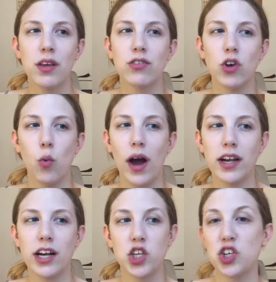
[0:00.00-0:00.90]
so why
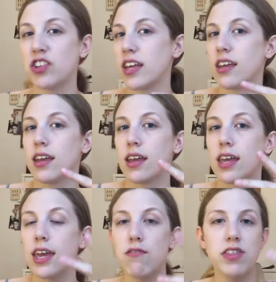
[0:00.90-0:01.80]
not just like
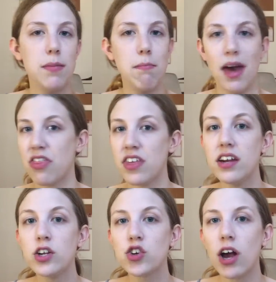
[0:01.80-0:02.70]
give the
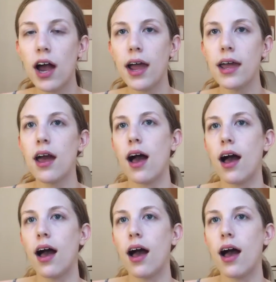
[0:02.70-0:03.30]
method a try?